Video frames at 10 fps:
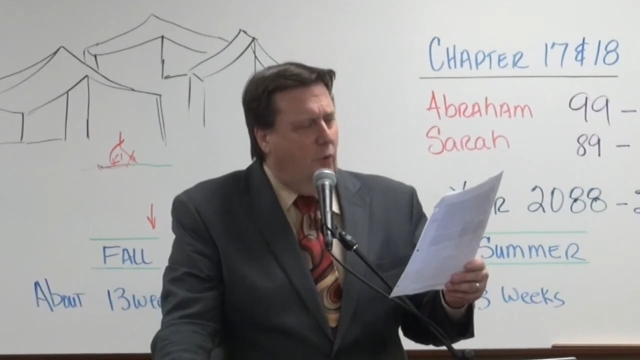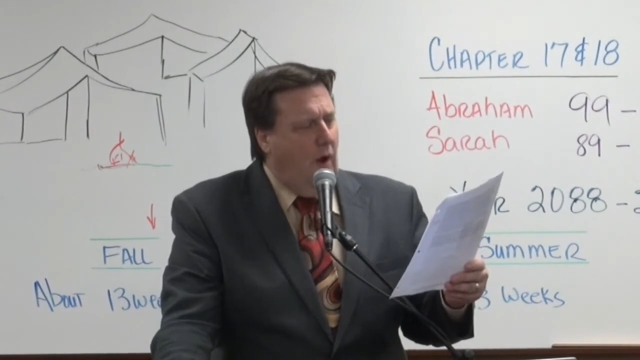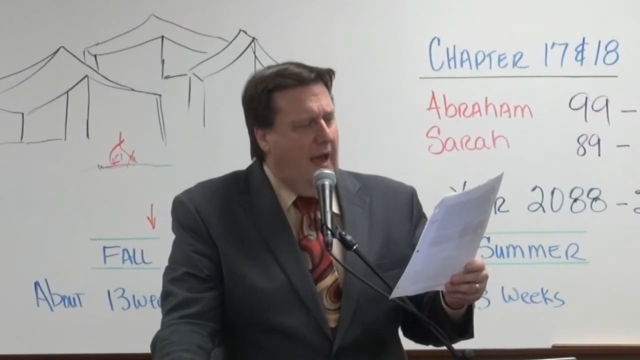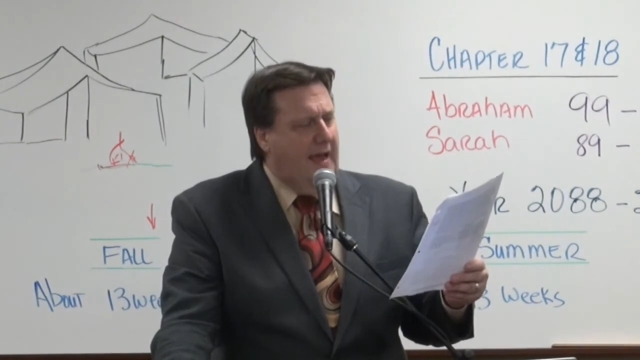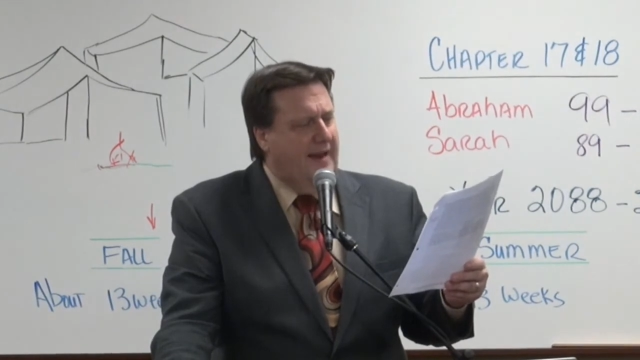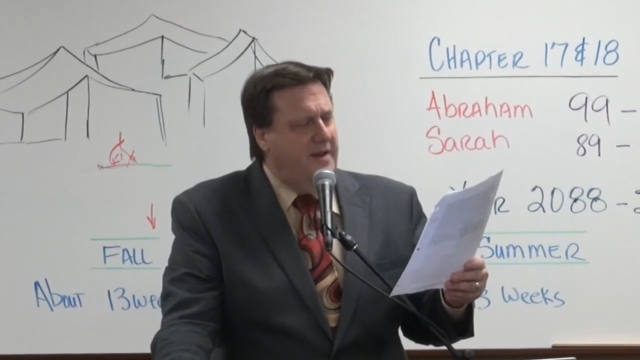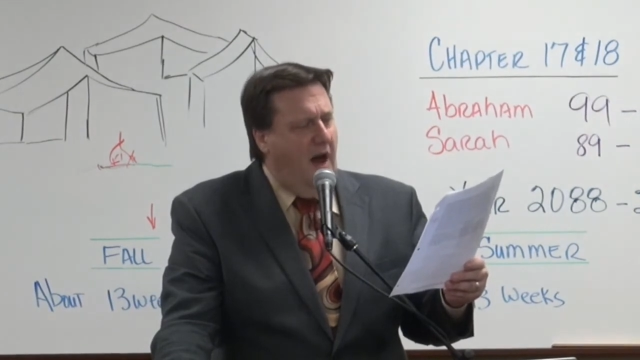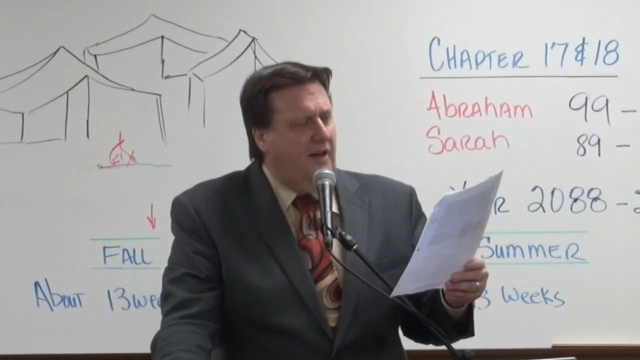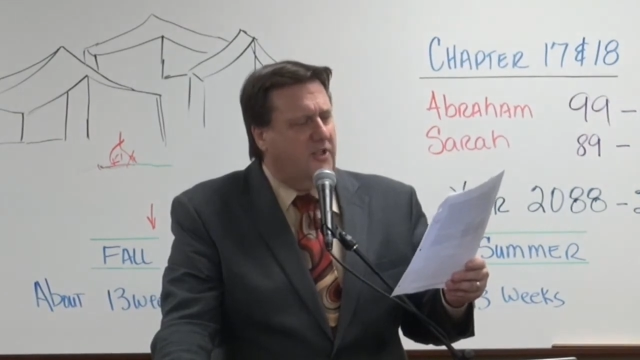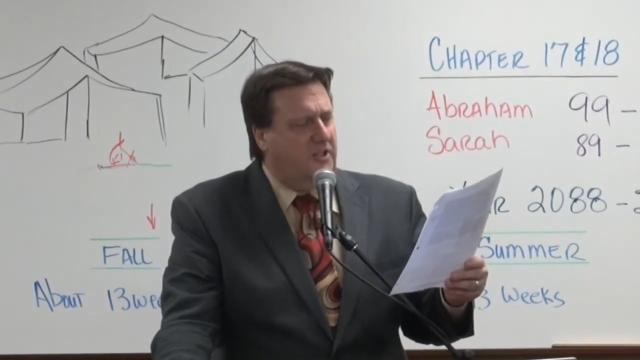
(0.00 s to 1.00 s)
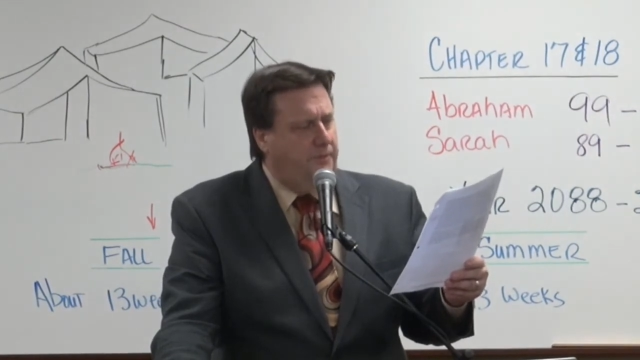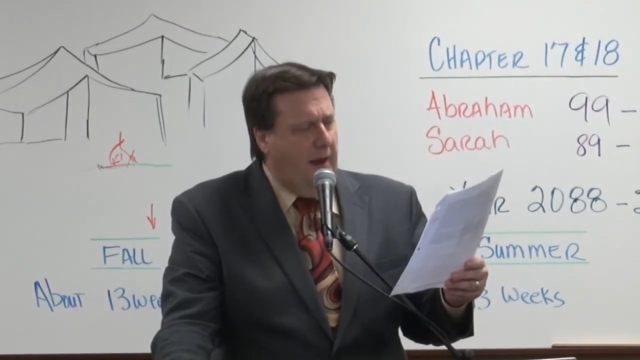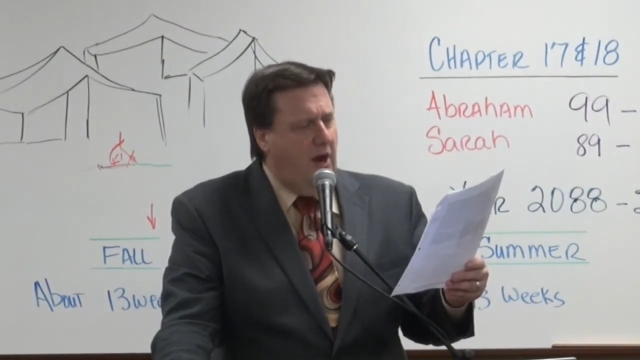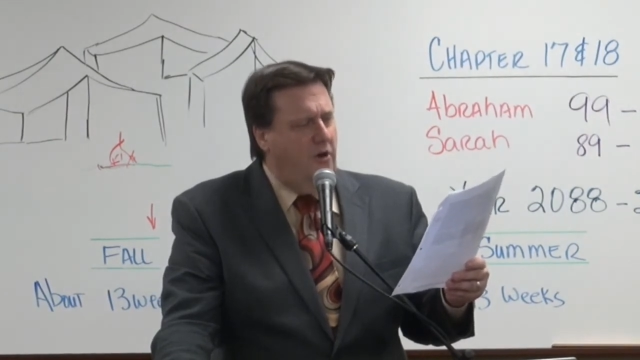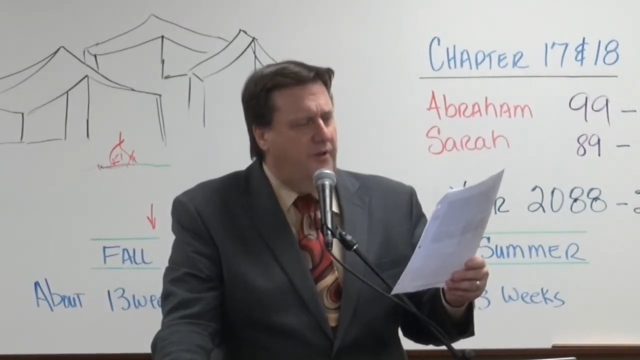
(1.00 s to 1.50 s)
away and not
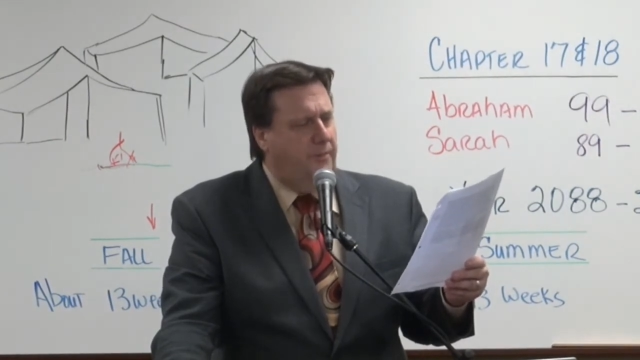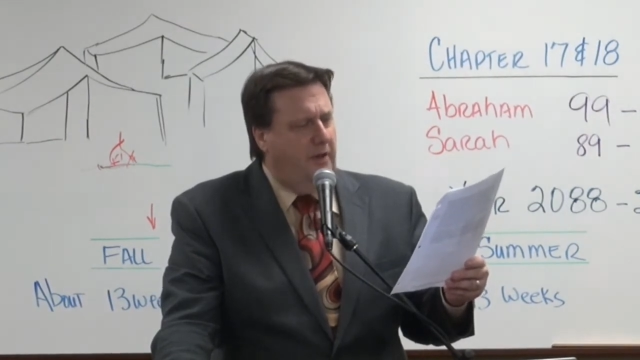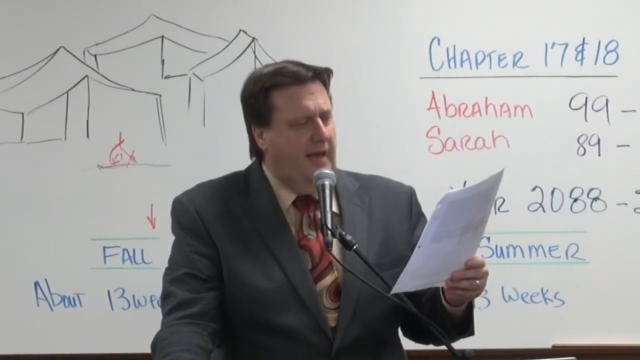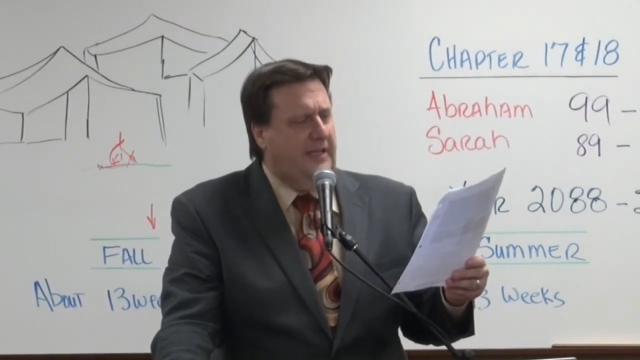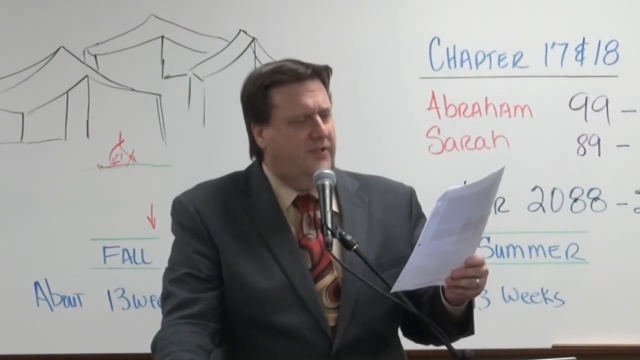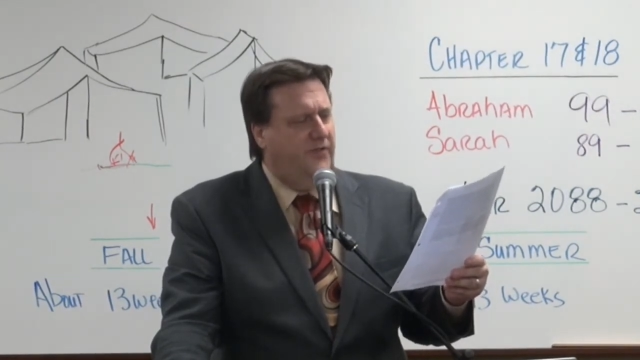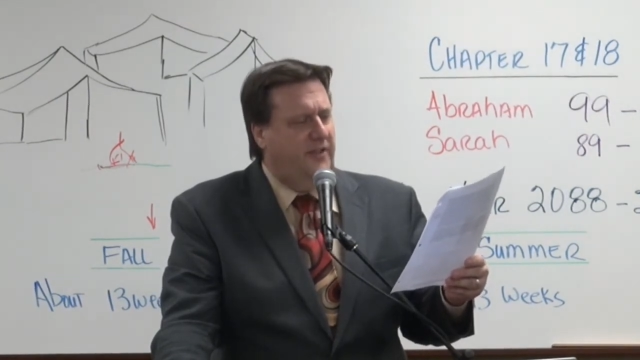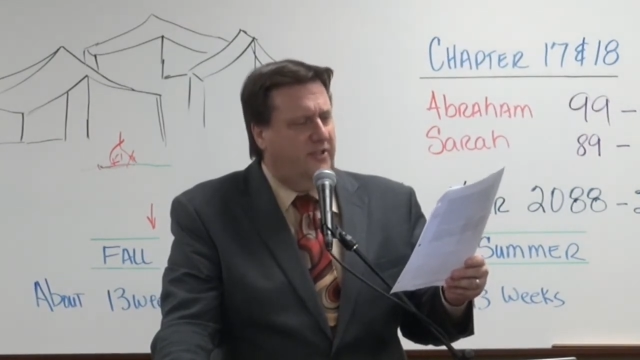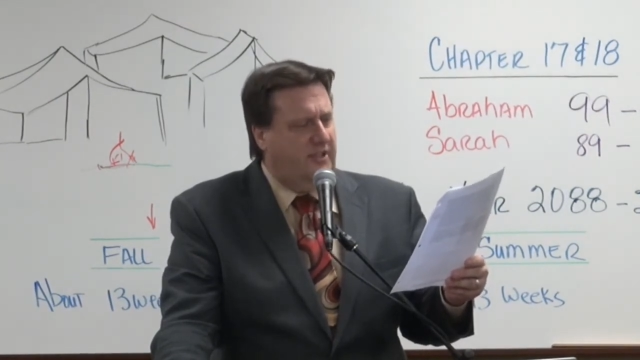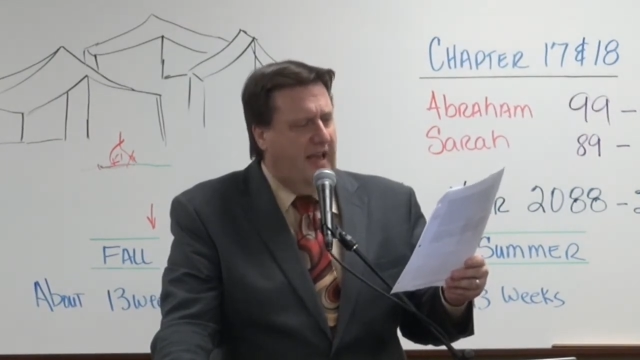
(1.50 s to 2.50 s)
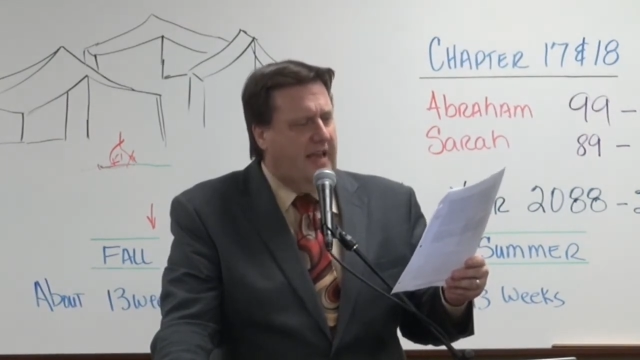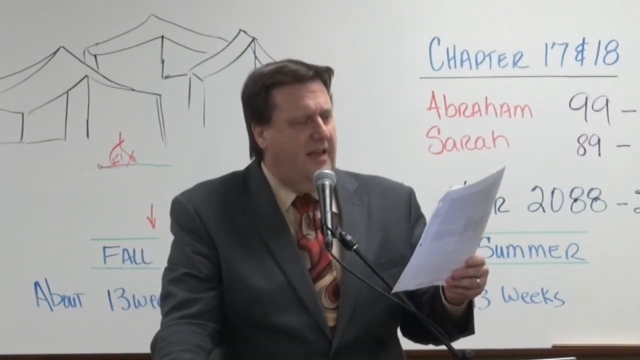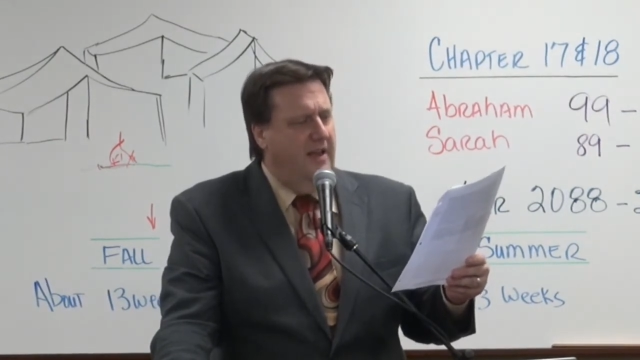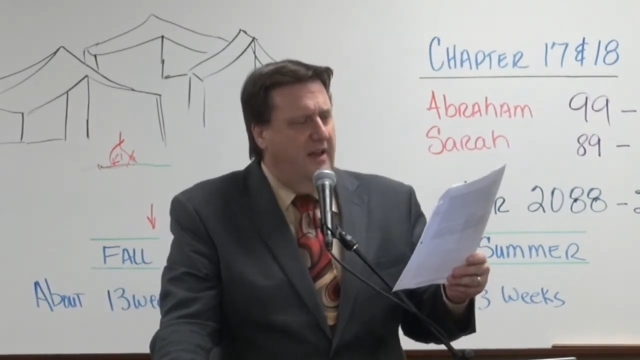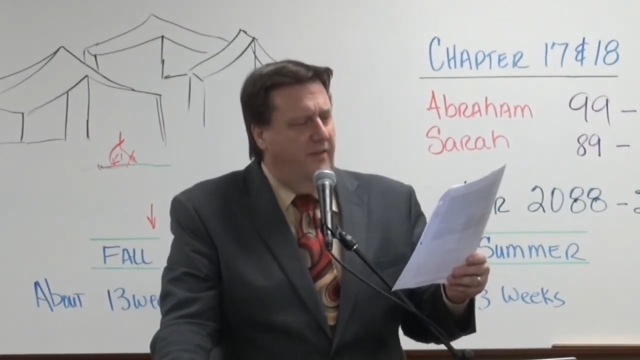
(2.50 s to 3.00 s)
spare the place for the sake